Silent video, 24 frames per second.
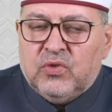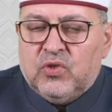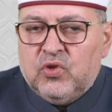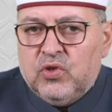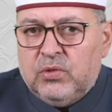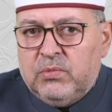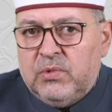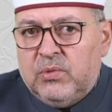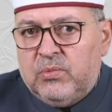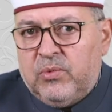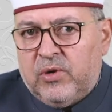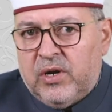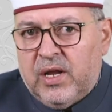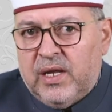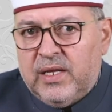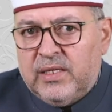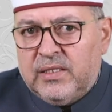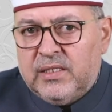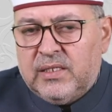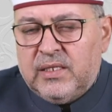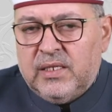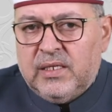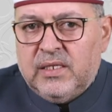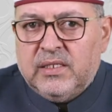to
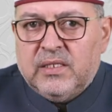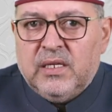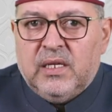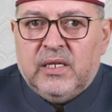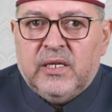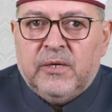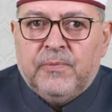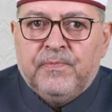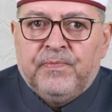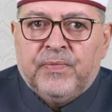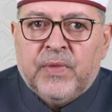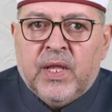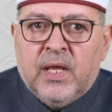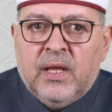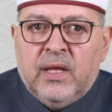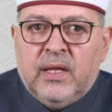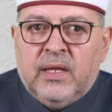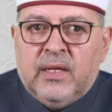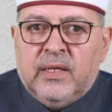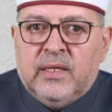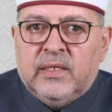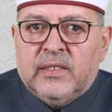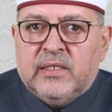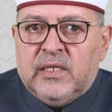memorize easily.
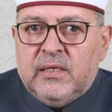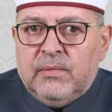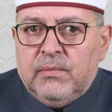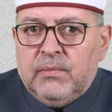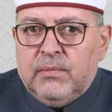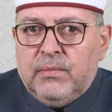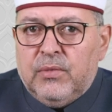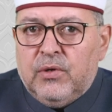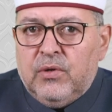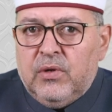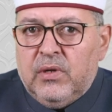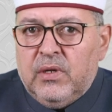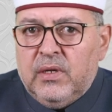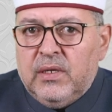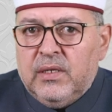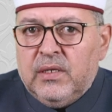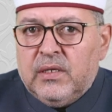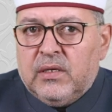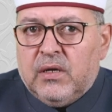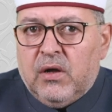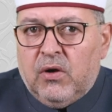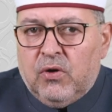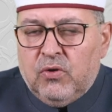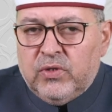Symbol
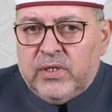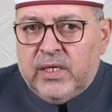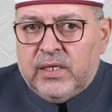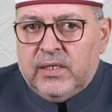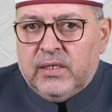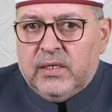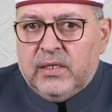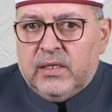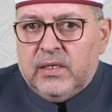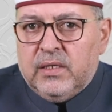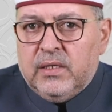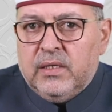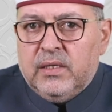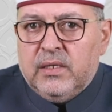coding.